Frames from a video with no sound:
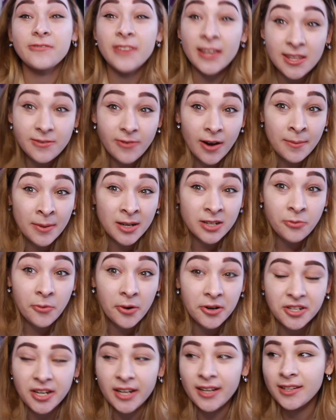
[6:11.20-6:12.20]
Thank you very much for
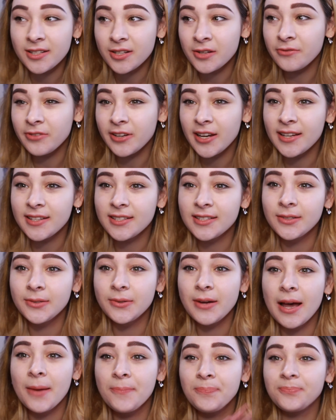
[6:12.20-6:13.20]
watching. Don't forget
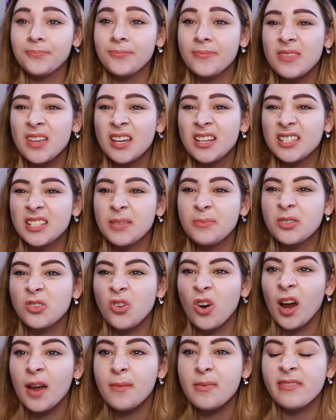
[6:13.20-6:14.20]
to
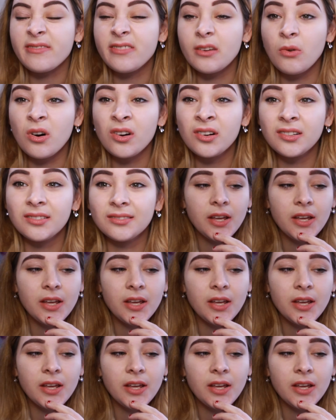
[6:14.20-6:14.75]
subscribe if you want.